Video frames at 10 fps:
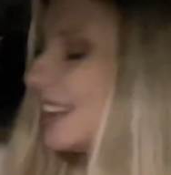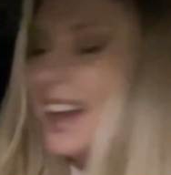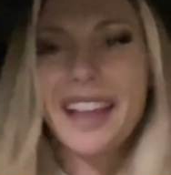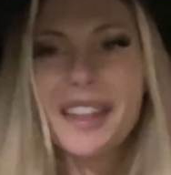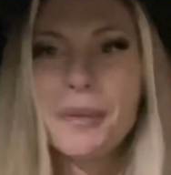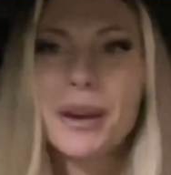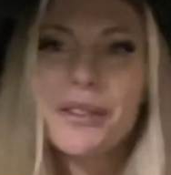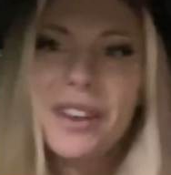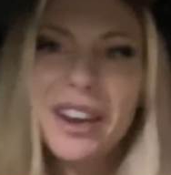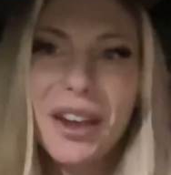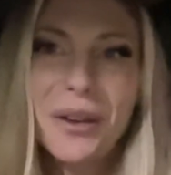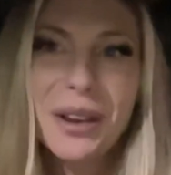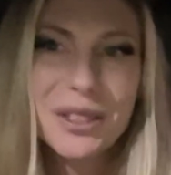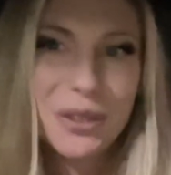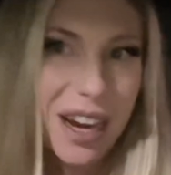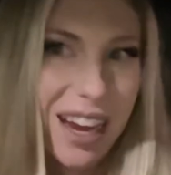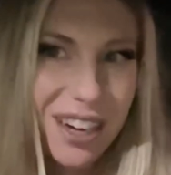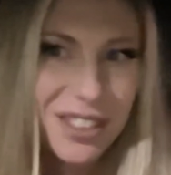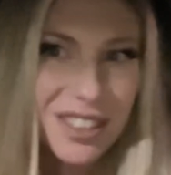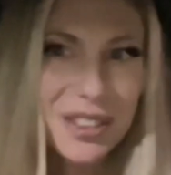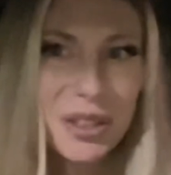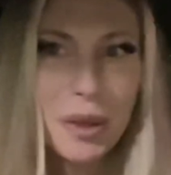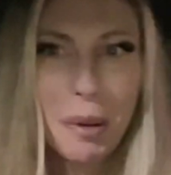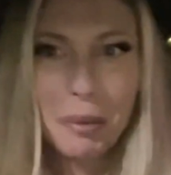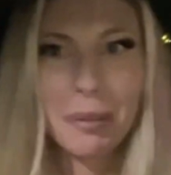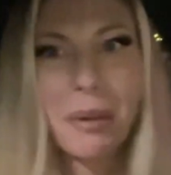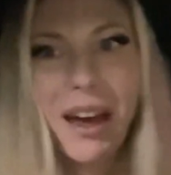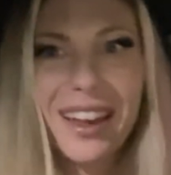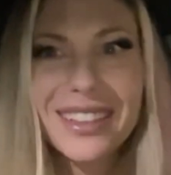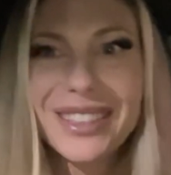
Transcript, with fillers: And then I'm gonna video his reaction to the pumpkin pie.